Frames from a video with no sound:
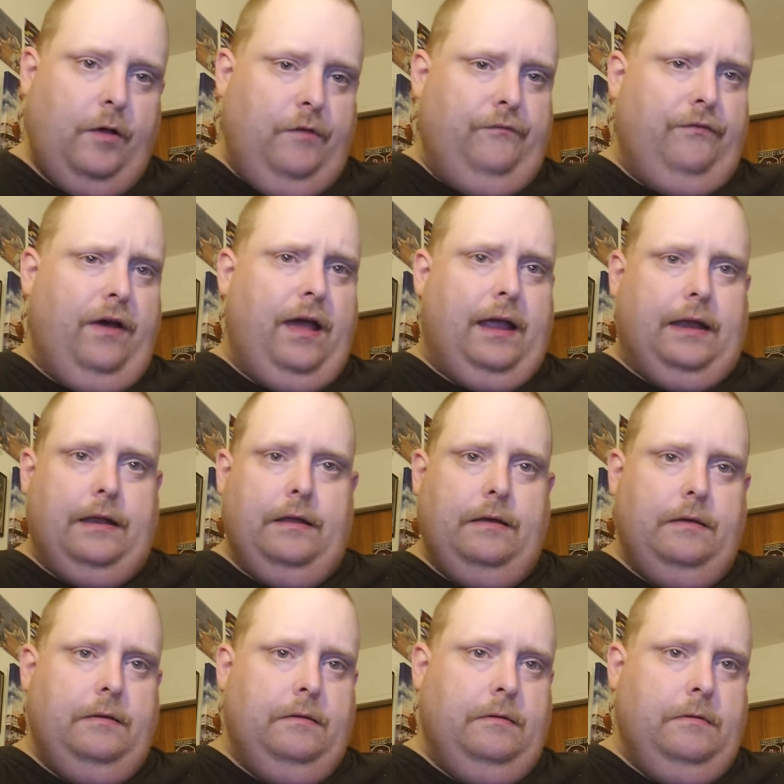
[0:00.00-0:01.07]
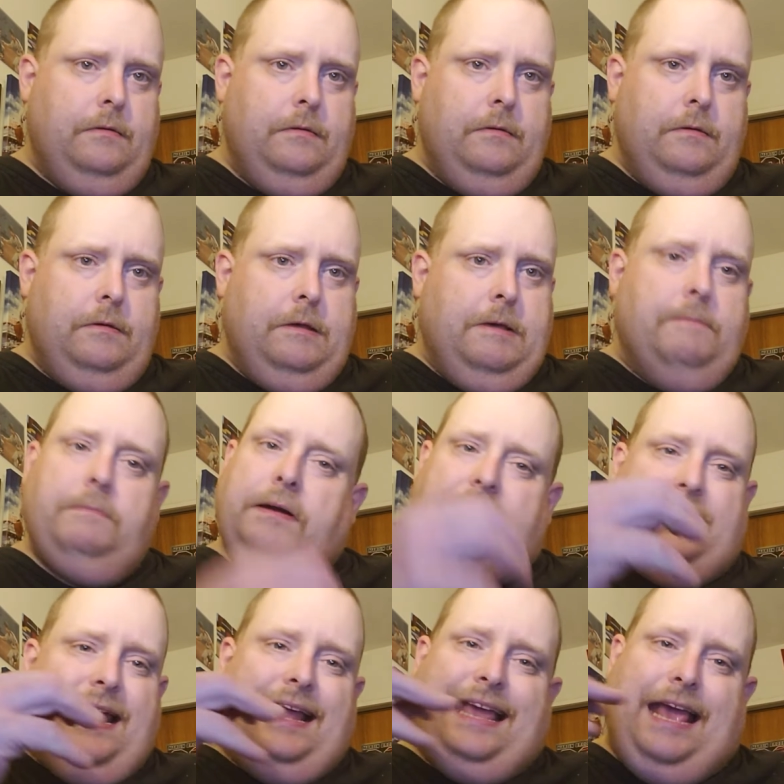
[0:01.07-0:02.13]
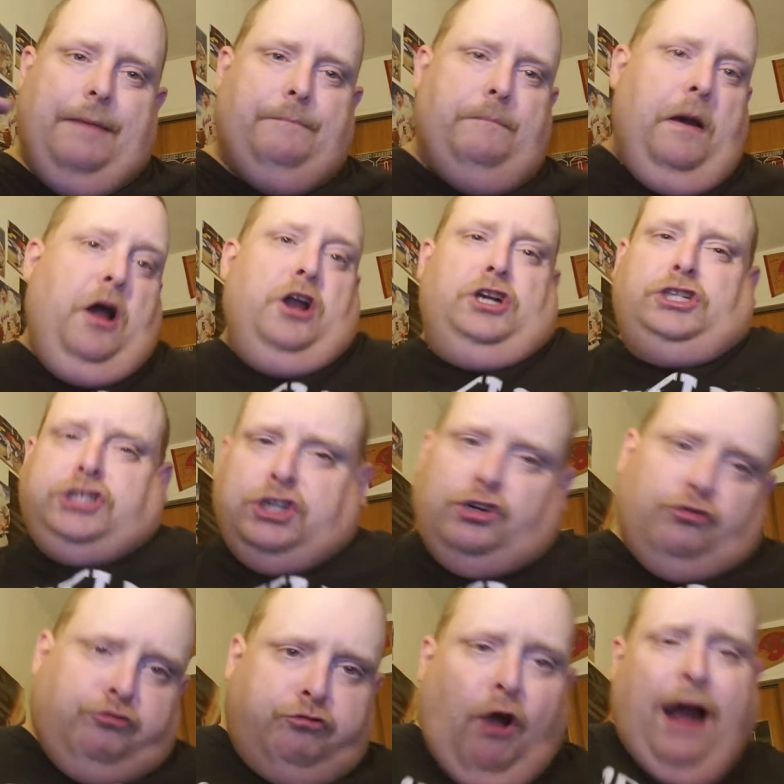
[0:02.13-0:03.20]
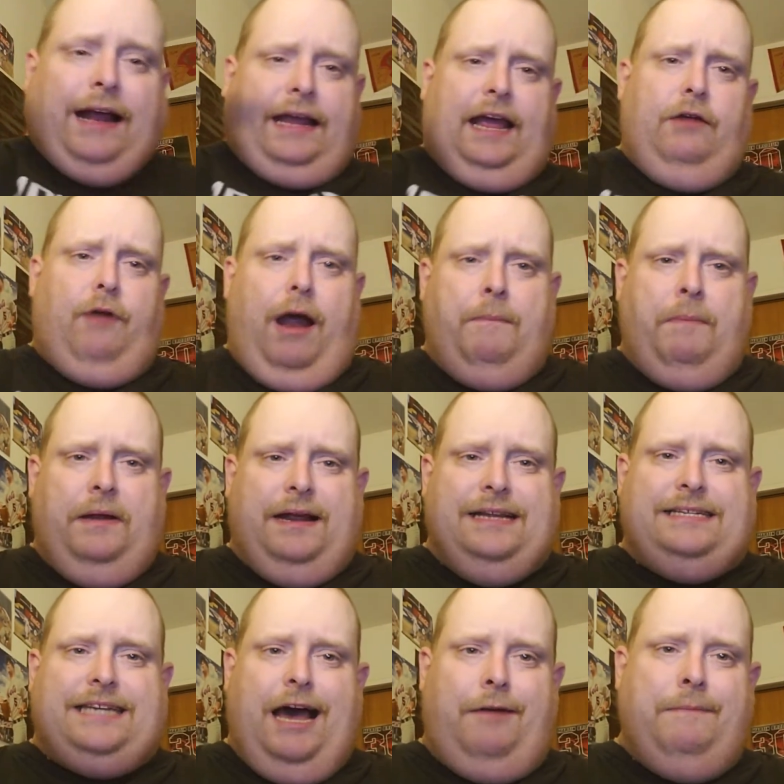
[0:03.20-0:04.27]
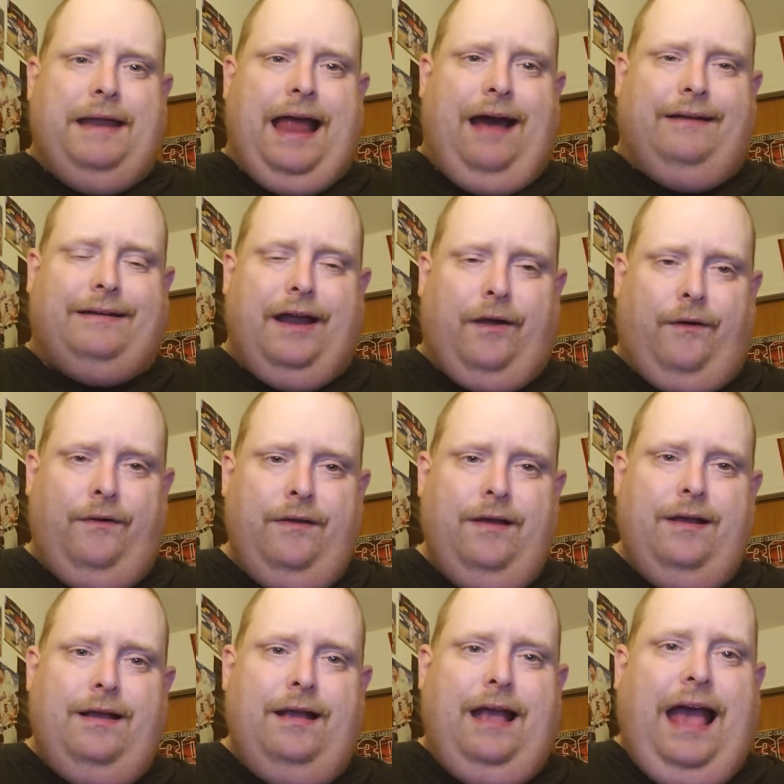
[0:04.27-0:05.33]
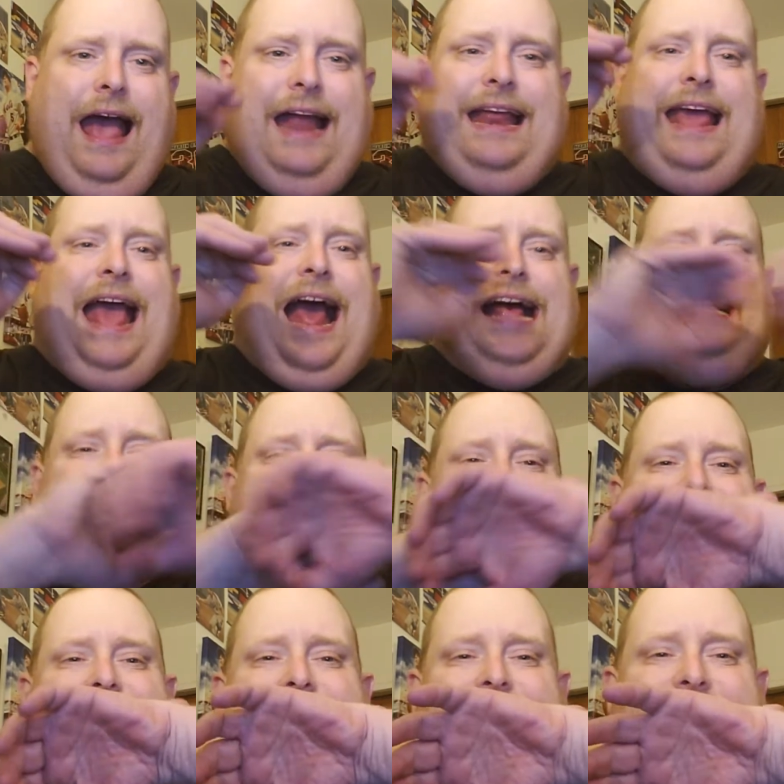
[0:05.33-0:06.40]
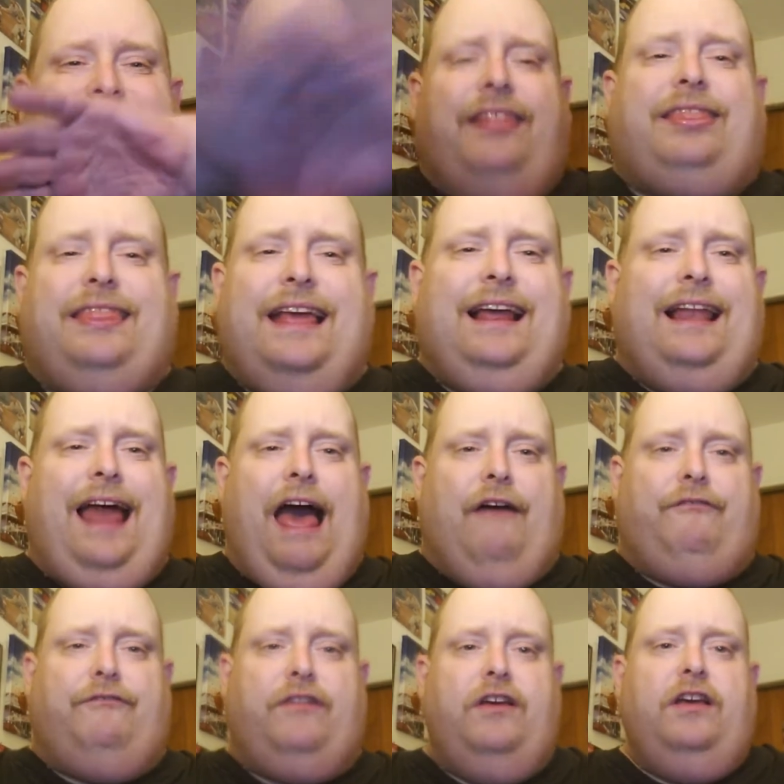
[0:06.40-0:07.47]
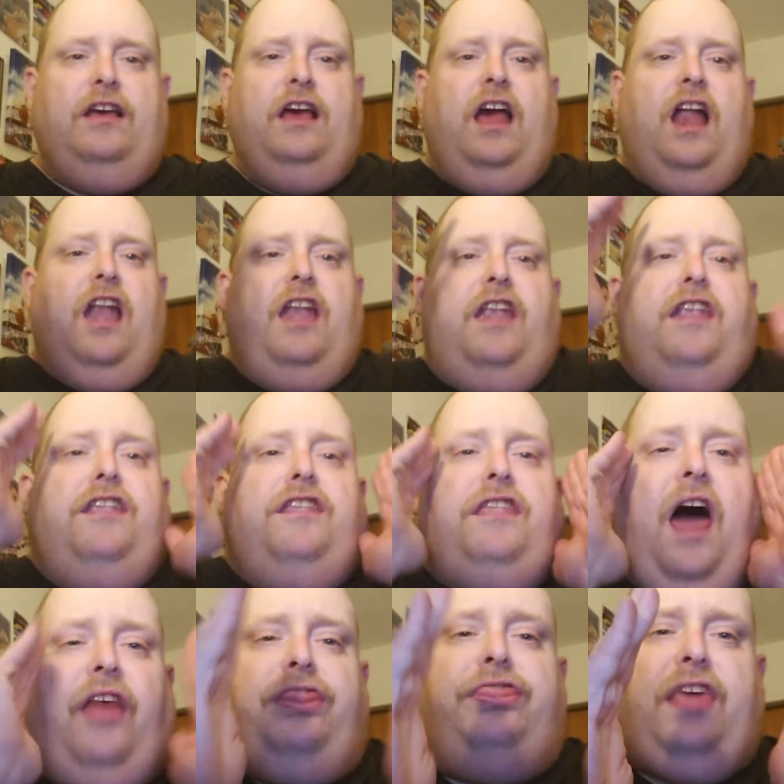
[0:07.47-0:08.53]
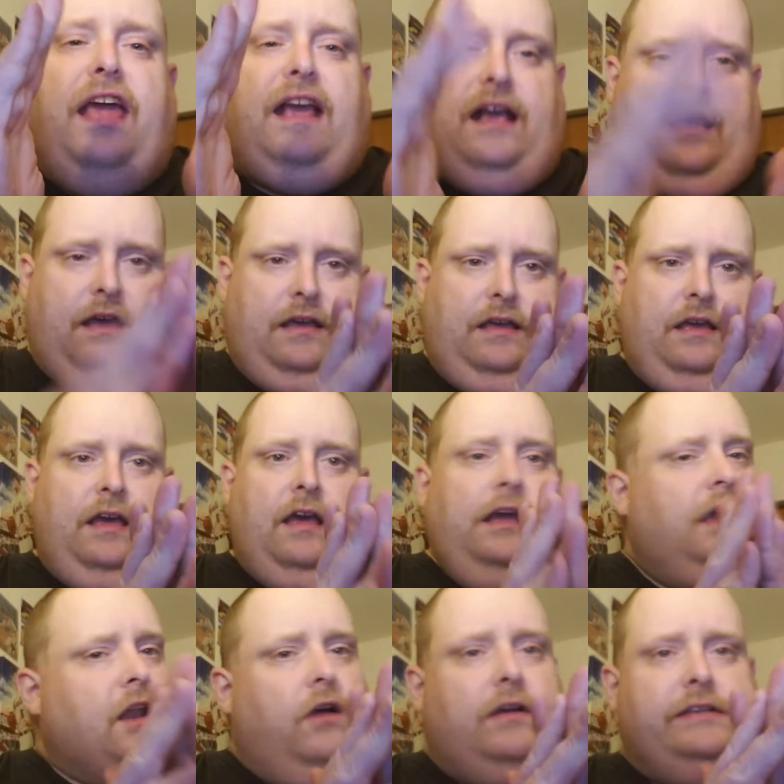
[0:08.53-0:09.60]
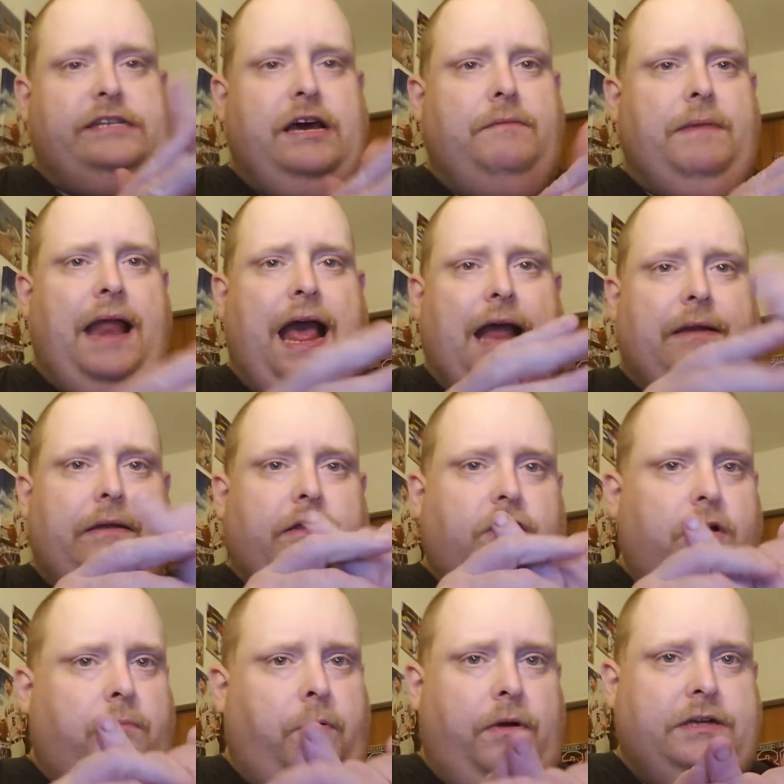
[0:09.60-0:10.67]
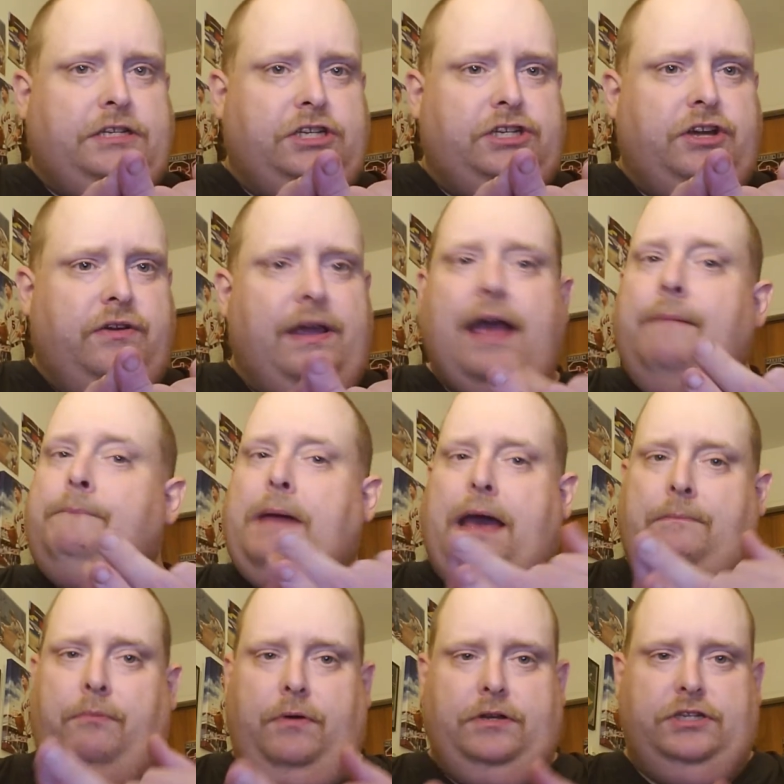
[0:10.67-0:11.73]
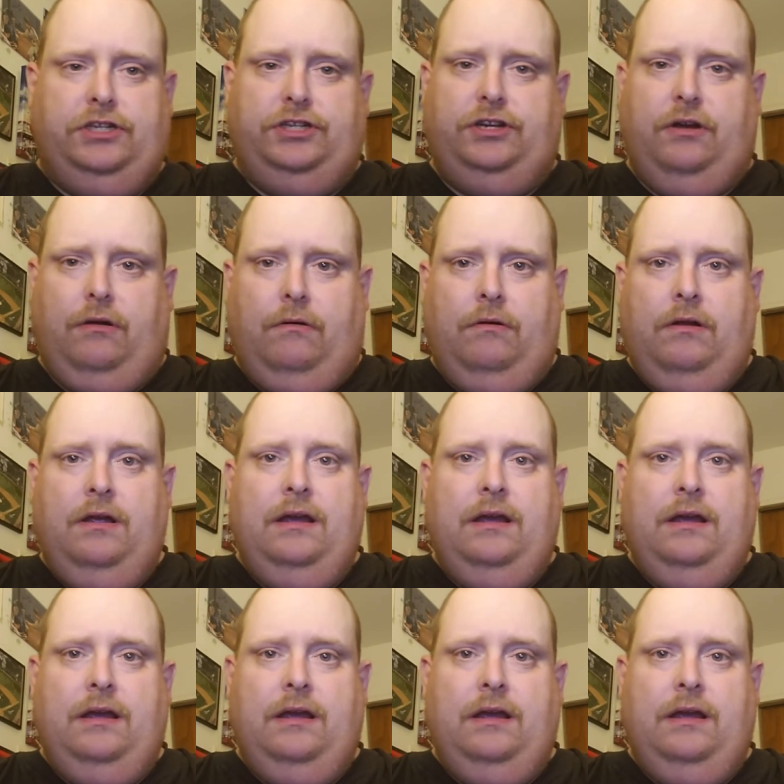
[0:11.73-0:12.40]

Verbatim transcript: Fine, but they keep trucking Robert Gsellman out there, and he has nothing left. Nothing. You know, Gsellman had good points this year. He had bad points this year.